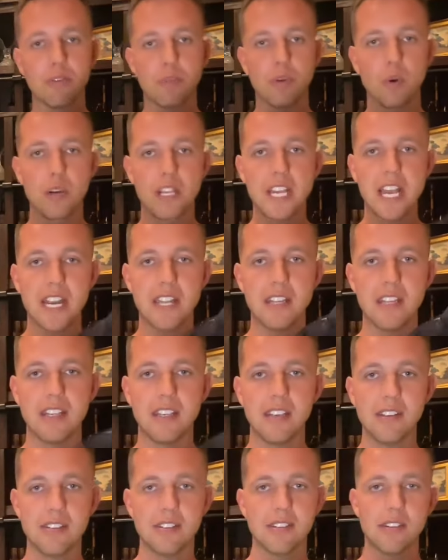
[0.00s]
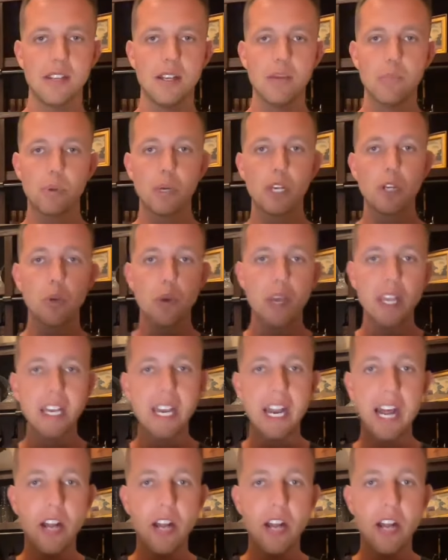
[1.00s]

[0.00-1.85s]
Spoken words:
or 40 out of these pretty quick.